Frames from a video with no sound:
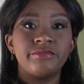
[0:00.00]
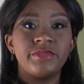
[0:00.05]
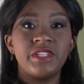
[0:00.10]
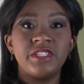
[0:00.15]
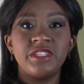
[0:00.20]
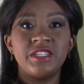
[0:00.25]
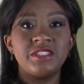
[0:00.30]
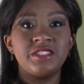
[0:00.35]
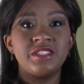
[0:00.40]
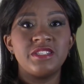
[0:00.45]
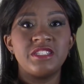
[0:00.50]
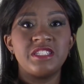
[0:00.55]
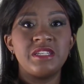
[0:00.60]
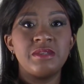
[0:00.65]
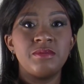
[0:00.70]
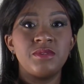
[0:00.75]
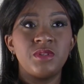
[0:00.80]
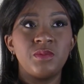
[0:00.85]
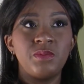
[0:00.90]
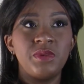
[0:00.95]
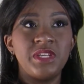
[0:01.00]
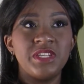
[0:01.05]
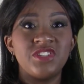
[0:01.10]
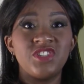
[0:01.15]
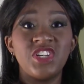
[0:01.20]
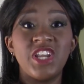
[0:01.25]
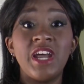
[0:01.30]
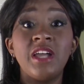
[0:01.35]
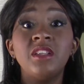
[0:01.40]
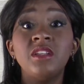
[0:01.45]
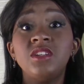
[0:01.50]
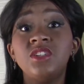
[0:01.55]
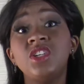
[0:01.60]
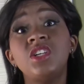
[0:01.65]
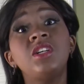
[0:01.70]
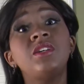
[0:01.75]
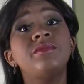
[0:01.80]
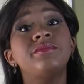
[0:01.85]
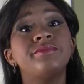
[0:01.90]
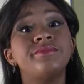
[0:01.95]
It doesn't seem to be as
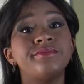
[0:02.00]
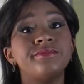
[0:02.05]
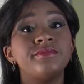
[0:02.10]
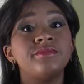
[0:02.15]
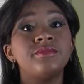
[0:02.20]
challenging